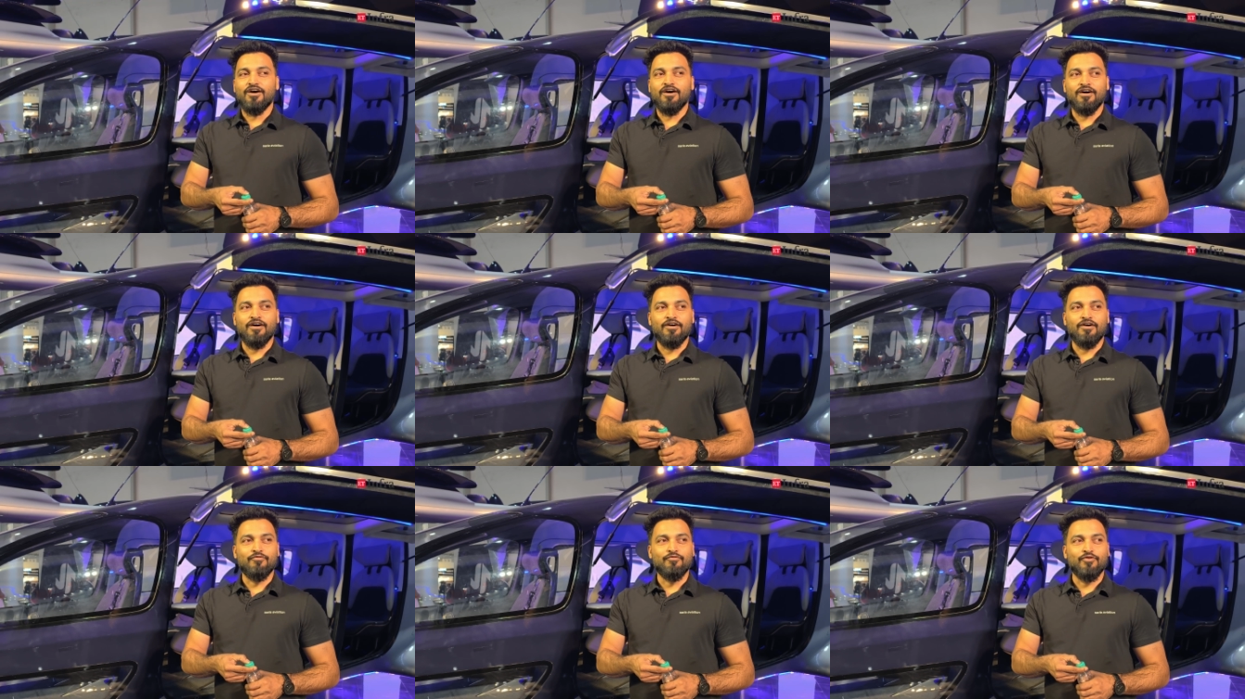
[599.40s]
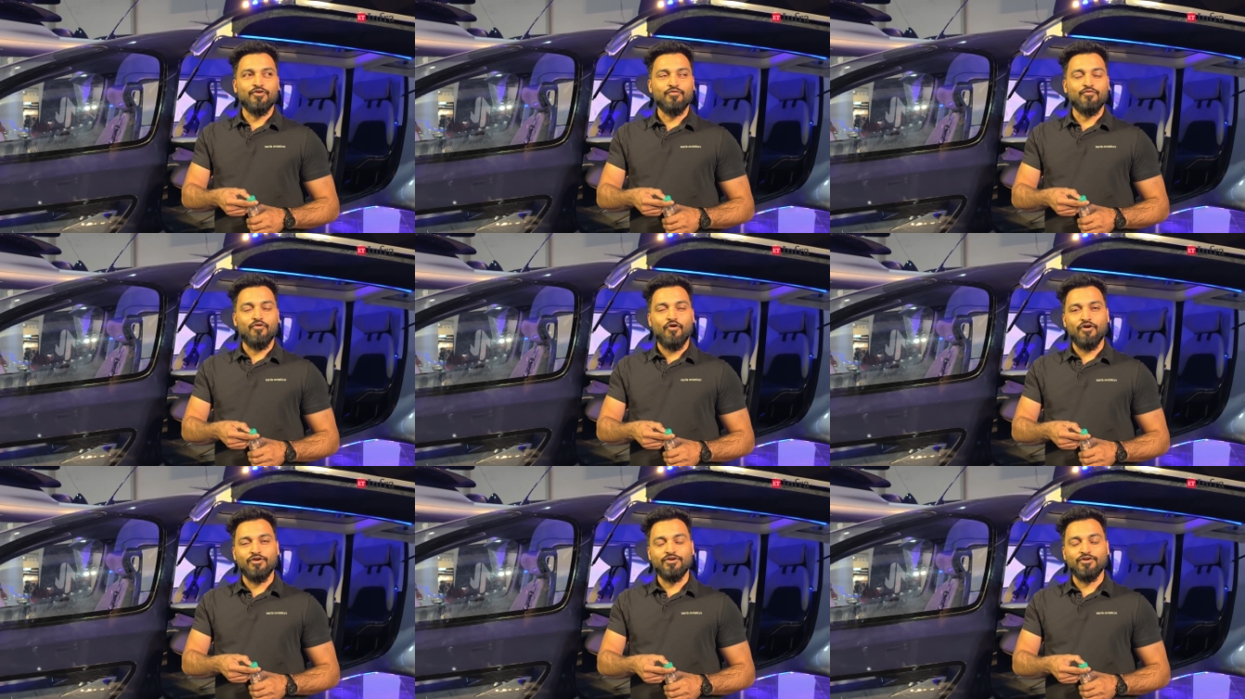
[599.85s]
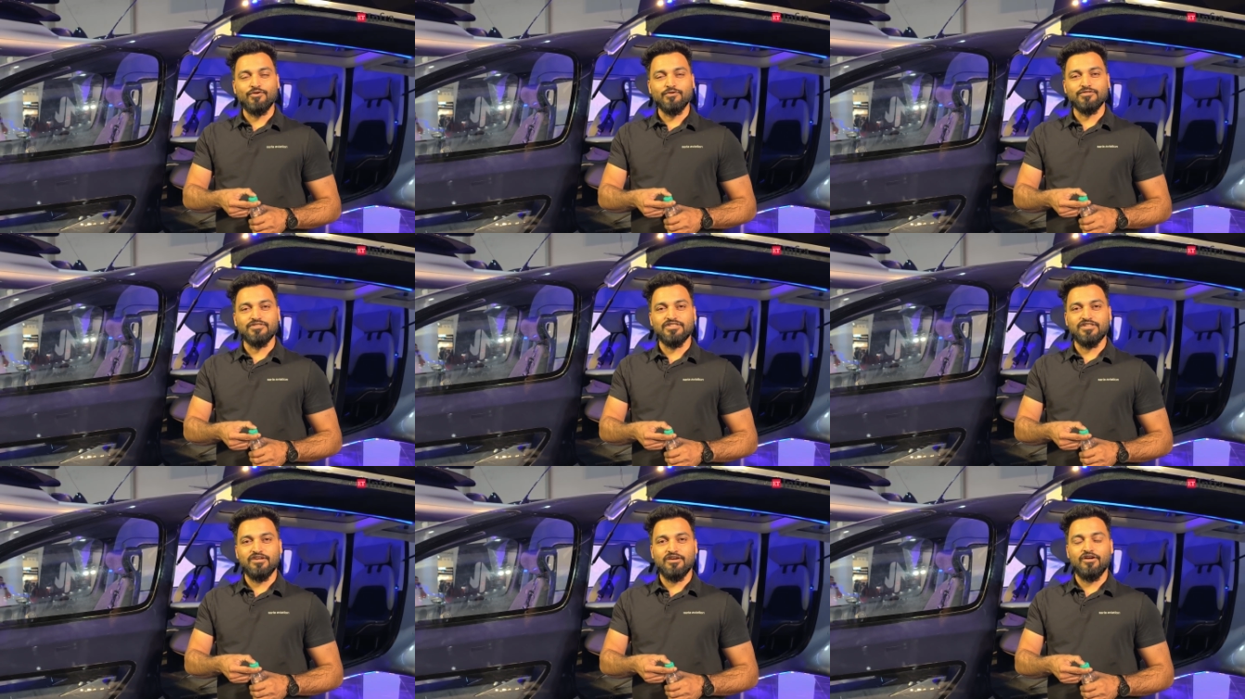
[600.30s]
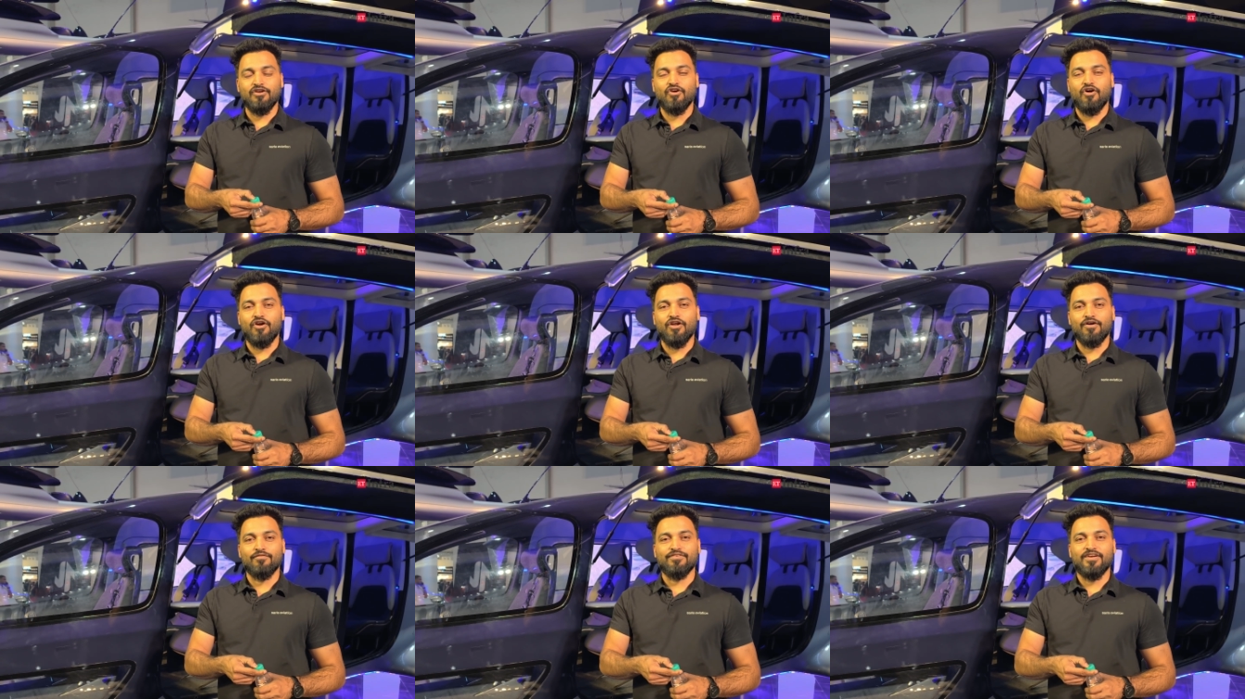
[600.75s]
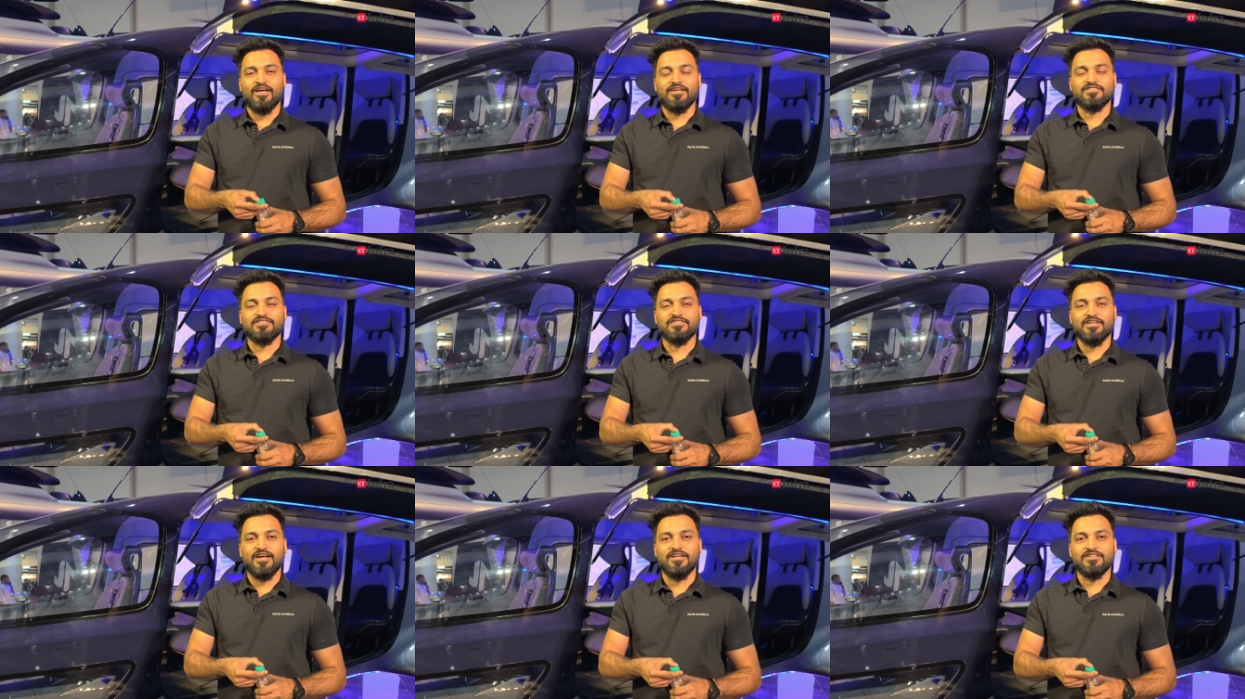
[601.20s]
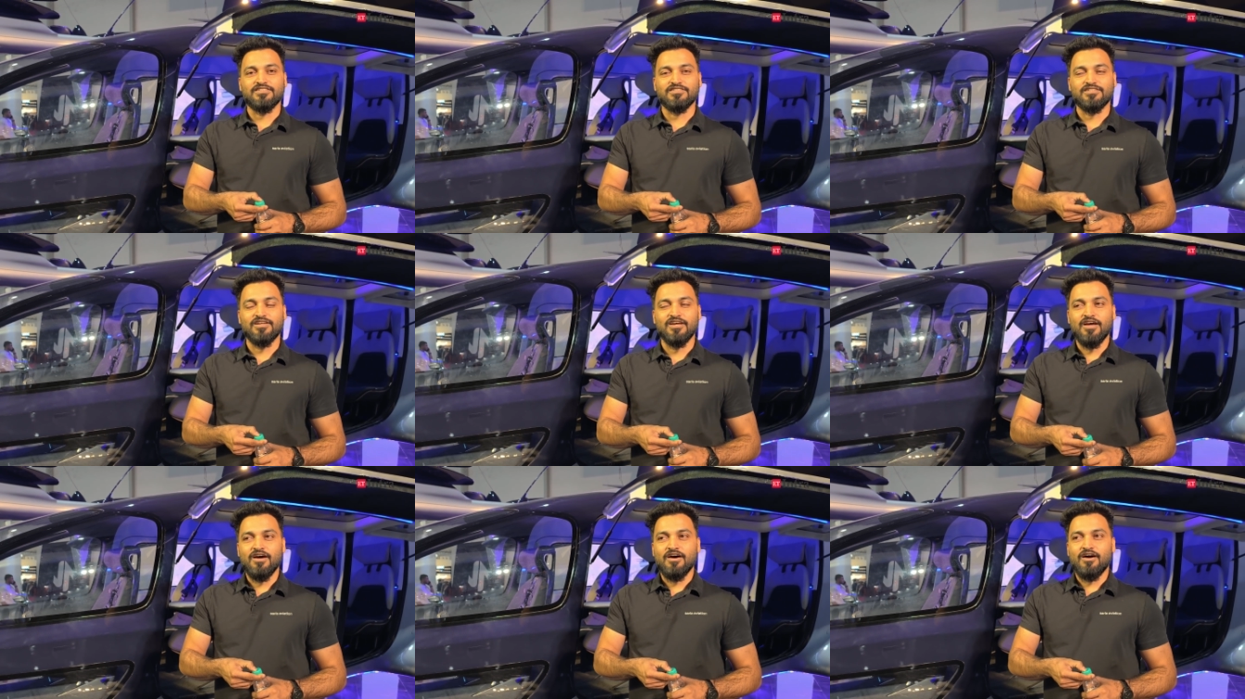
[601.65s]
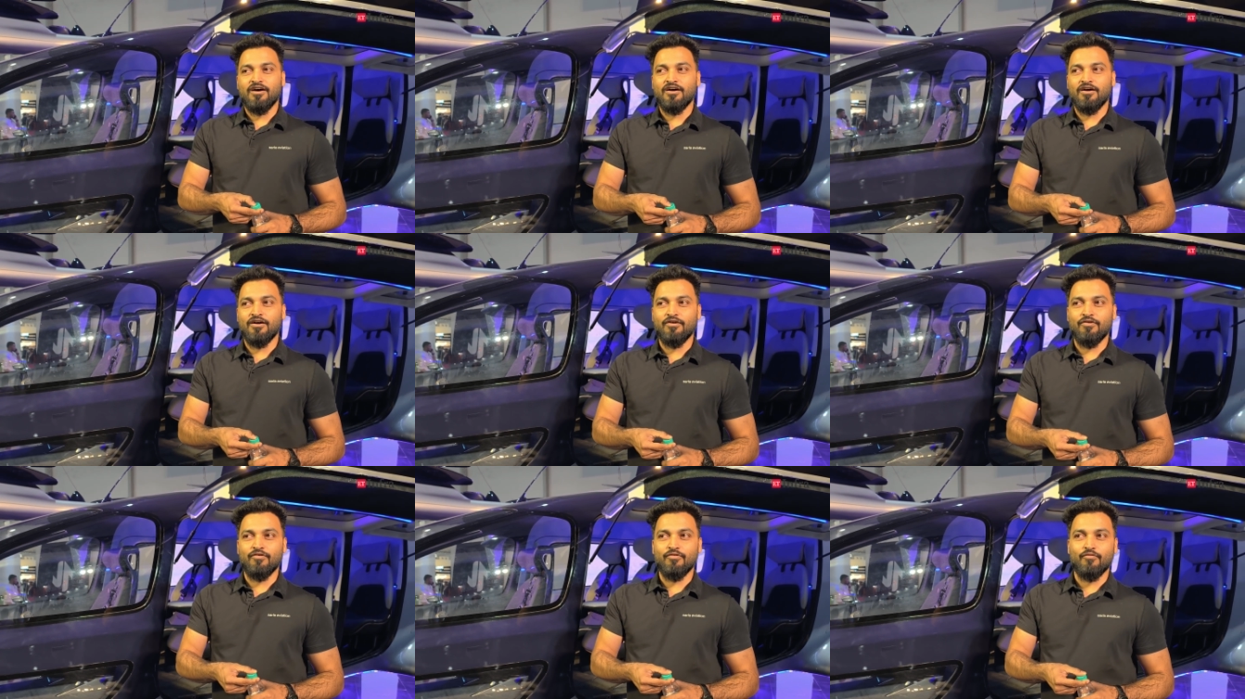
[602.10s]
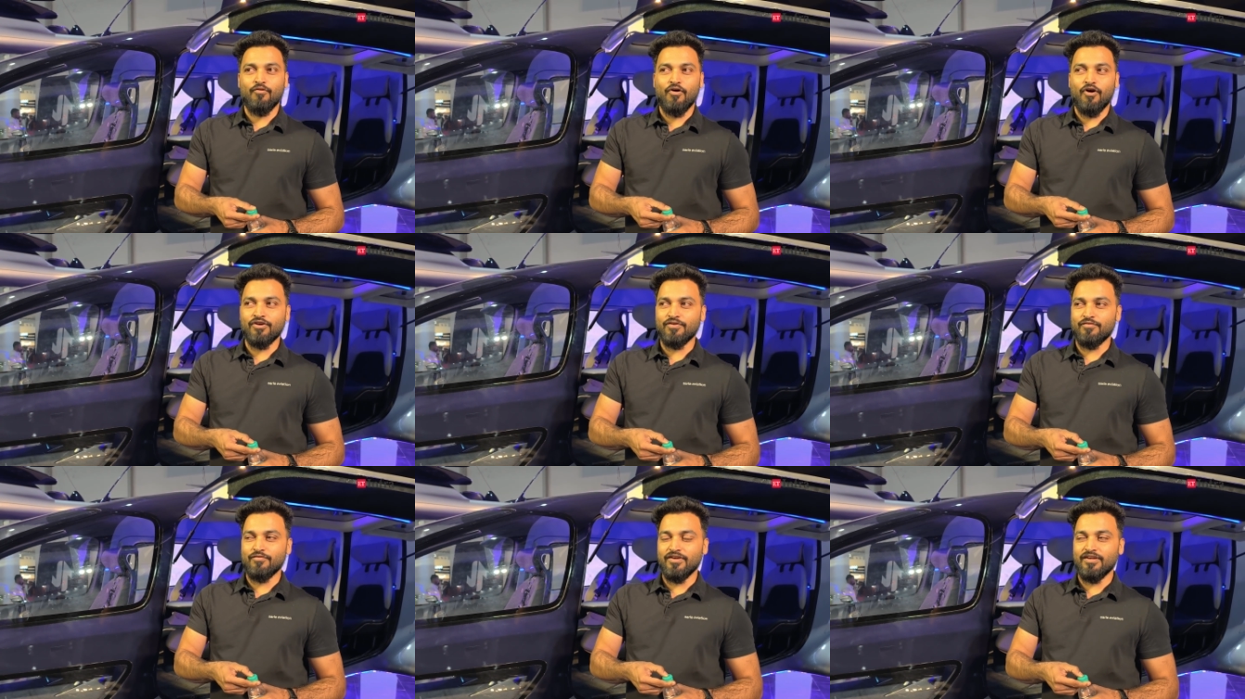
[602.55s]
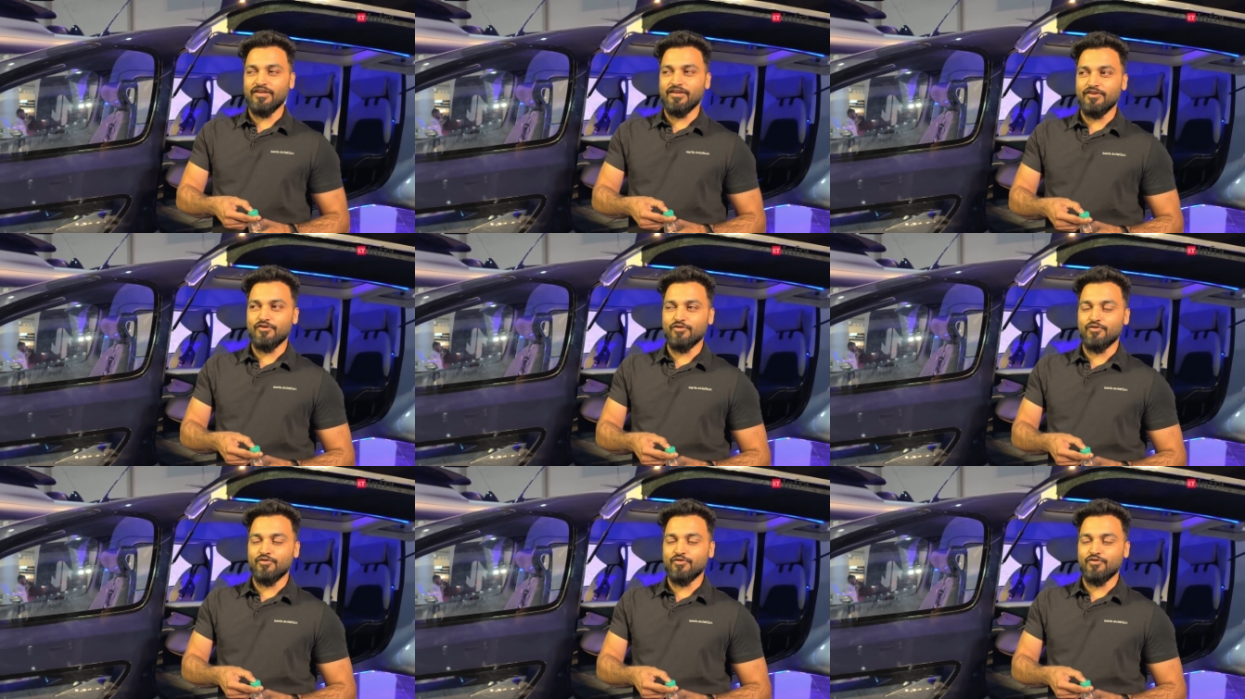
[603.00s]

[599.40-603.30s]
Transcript: uh, would want to see a lot of test sites uh, what we,